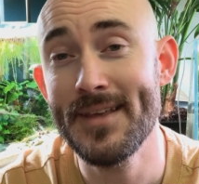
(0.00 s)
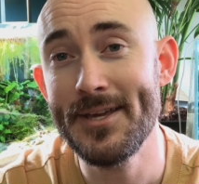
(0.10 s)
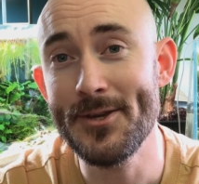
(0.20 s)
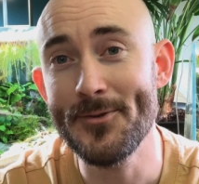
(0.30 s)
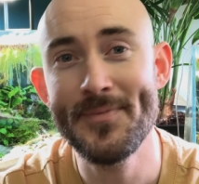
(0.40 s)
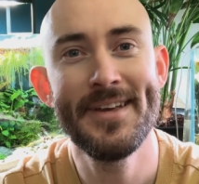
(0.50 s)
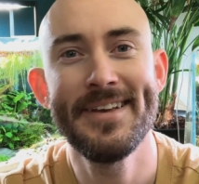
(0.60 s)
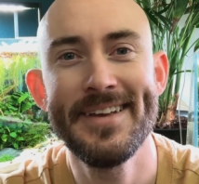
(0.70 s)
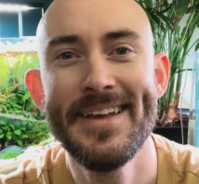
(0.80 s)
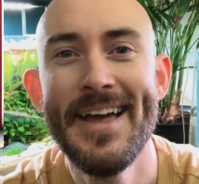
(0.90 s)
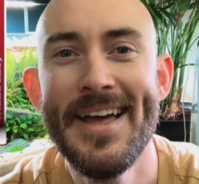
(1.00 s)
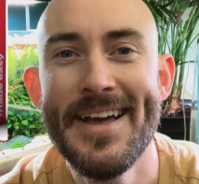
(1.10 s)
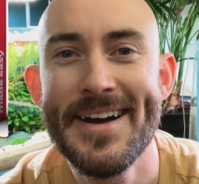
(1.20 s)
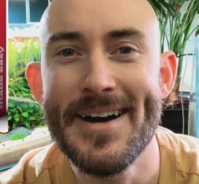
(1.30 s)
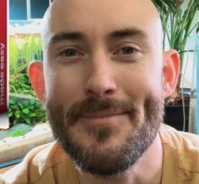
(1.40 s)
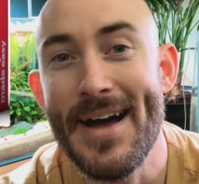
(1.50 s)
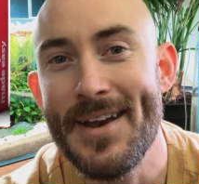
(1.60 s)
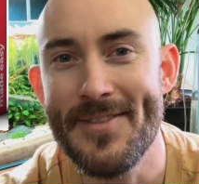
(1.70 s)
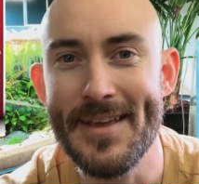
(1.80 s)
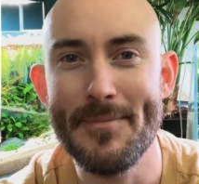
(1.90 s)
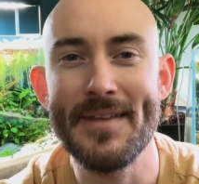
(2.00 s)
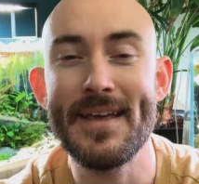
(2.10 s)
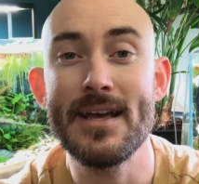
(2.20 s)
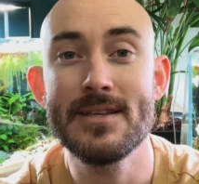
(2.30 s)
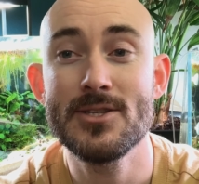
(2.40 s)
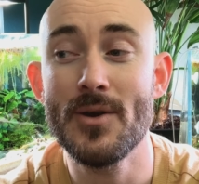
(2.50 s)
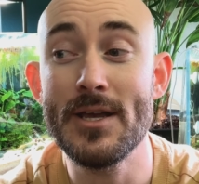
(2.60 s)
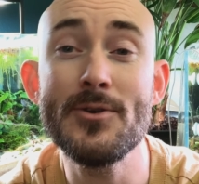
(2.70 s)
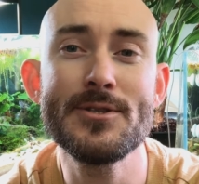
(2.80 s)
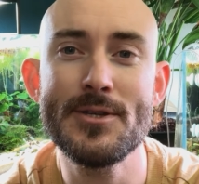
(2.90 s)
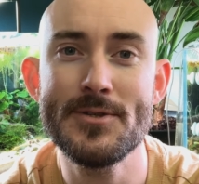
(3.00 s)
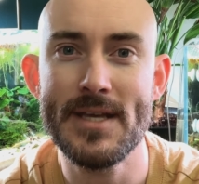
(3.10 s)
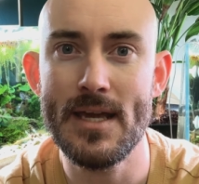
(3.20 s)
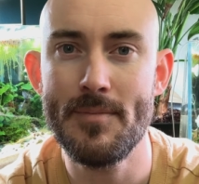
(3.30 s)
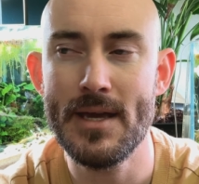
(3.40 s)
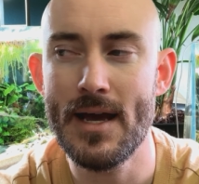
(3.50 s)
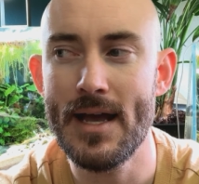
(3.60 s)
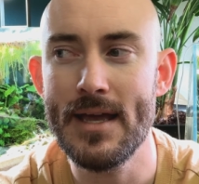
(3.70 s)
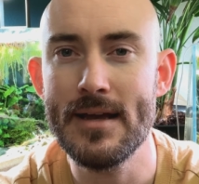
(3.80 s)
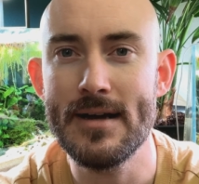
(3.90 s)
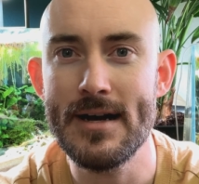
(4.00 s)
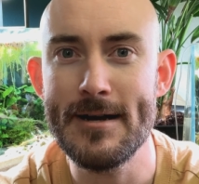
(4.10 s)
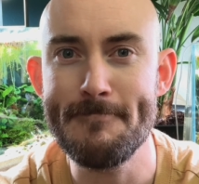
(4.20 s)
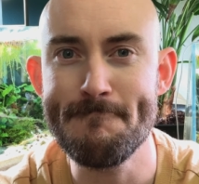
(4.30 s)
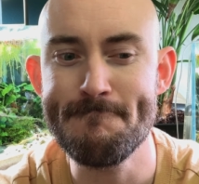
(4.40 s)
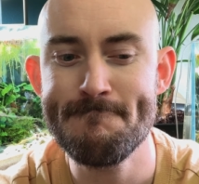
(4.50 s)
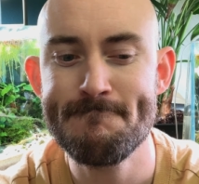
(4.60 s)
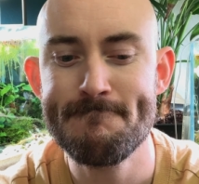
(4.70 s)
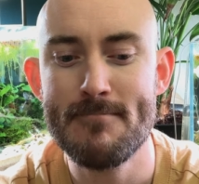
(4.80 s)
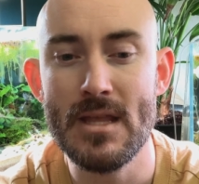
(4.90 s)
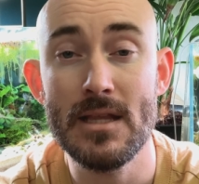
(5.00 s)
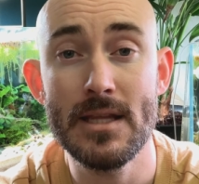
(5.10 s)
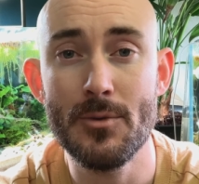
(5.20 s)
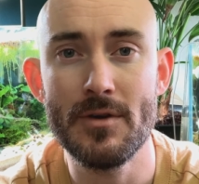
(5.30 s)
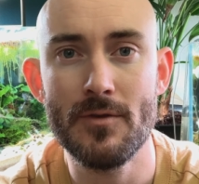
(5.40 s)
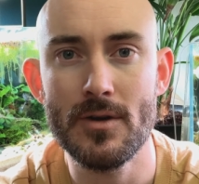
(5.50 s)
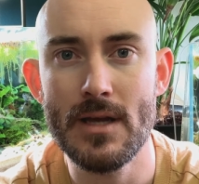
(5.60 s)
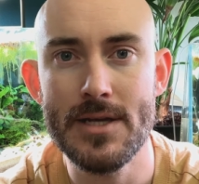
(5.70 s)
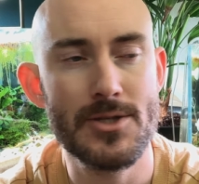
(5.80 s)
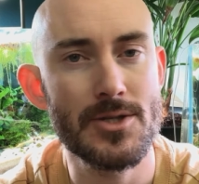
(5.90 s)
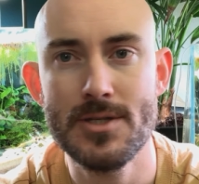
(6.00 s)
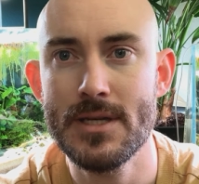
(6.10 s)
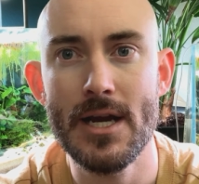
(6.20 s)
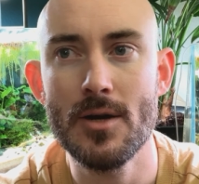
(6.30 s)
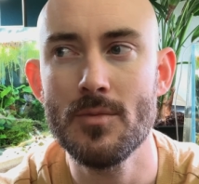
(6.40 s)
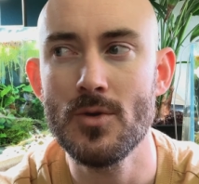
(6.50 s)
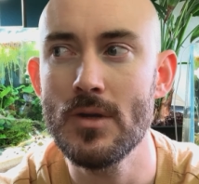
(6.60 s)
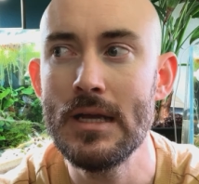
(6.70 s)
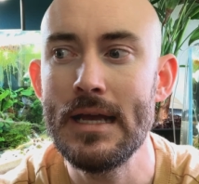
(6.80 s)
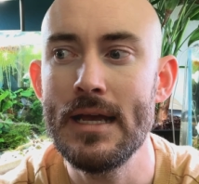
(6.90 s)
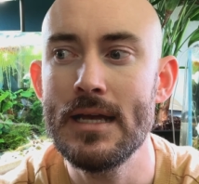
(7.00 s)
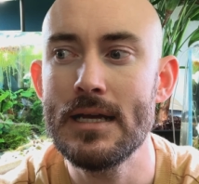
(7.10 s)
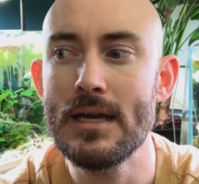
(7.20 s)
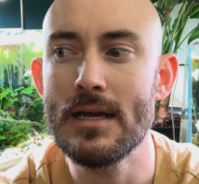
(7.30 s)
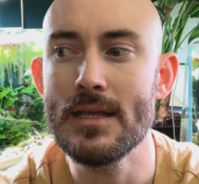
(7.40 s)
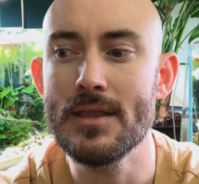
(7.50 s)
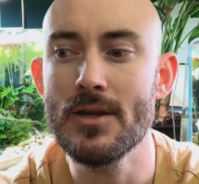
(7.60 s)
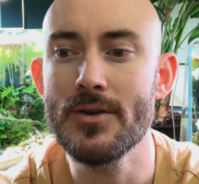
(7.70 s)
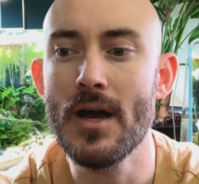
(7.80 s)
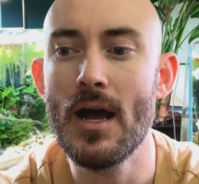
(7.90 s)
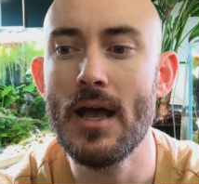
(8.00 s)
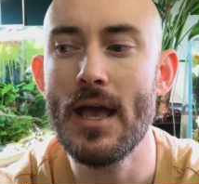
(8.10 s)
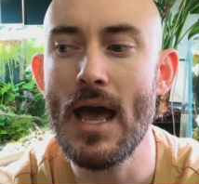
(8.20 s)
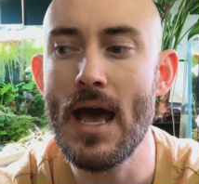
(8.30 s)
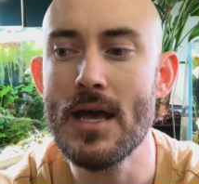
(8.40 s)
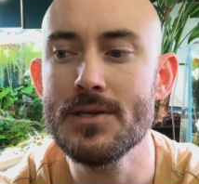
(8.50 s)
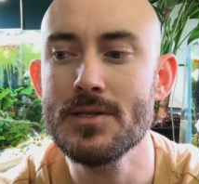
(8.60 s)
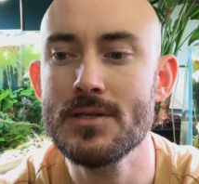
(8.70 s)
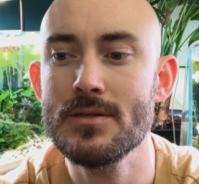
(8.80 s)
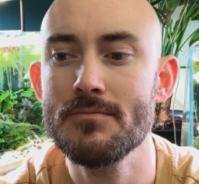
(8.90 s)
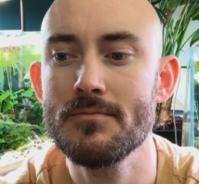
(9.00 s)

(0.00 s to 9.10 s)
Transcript: Thank you. I had to think about that. So I used to use the API liquid fertilizers. Terrible. They're not as